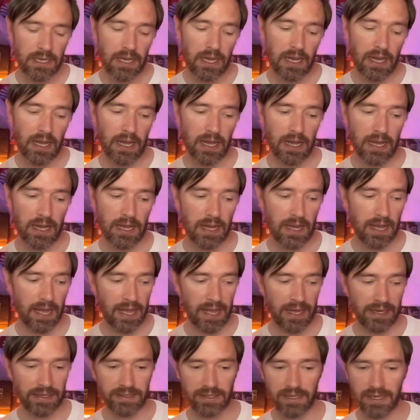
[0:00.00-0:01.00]

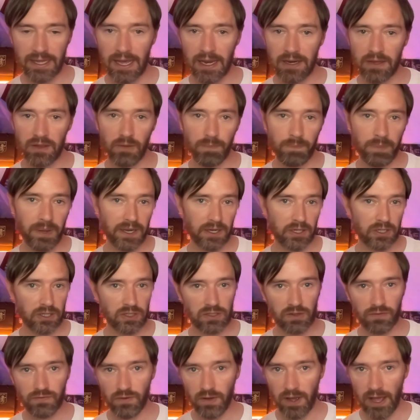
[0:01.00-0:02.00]
And again, the pictures
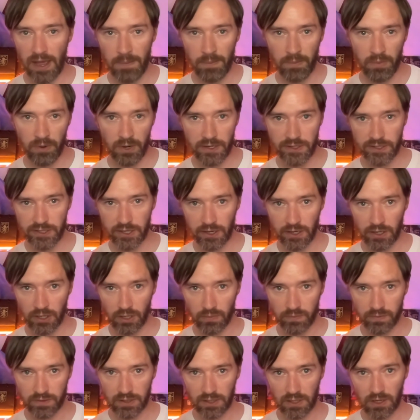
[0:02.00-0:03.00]
of Emery turning
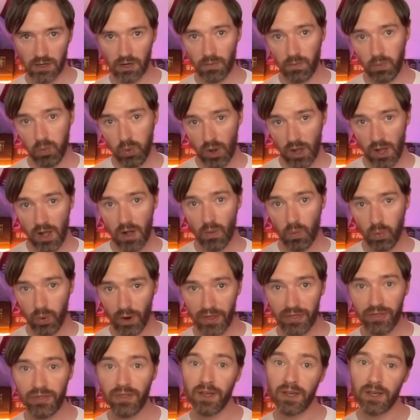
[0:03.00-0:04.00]
up to the club were
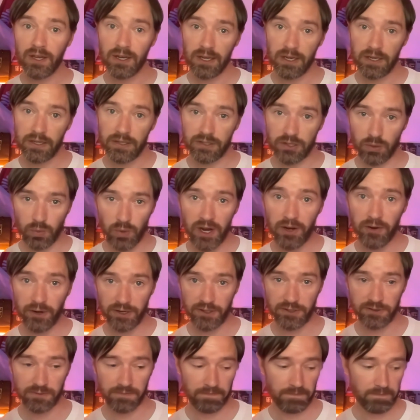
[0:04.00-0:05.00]
with
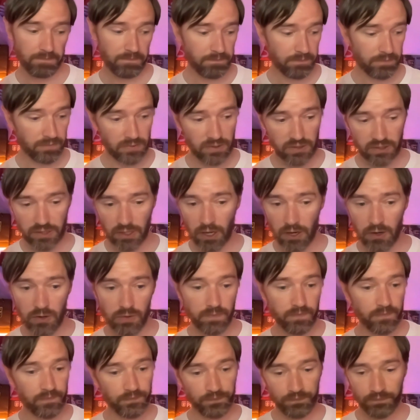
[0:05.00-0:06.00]
Sawiris. So
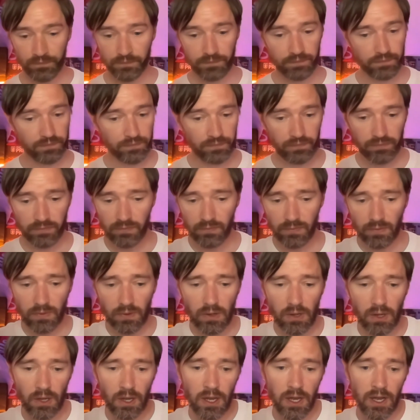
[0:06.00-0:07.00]

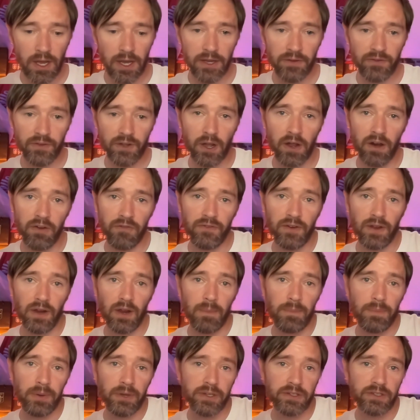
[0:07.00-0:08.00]
it kind of felt
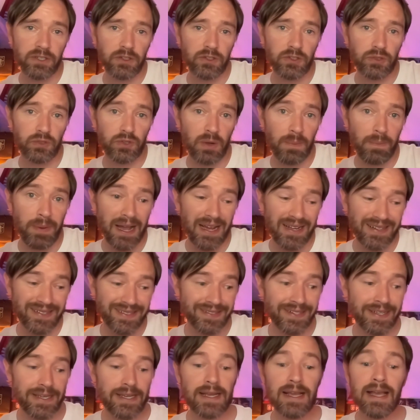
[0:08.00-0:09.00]
like Purslow took a back
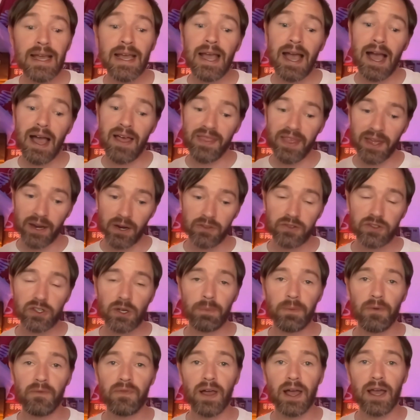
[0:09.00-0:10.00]
seat. And then on
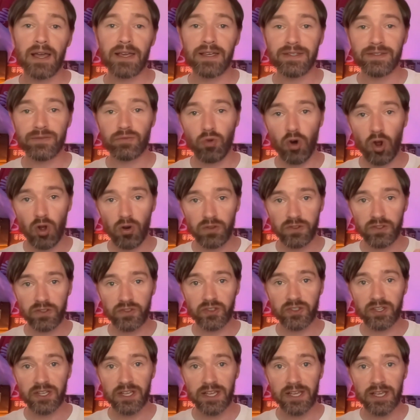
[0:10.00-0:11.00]
top of that, his role as a
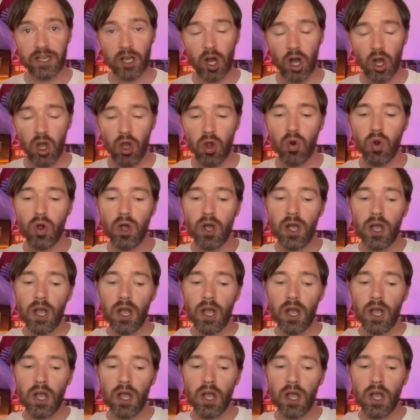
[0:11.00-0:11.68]
CEO,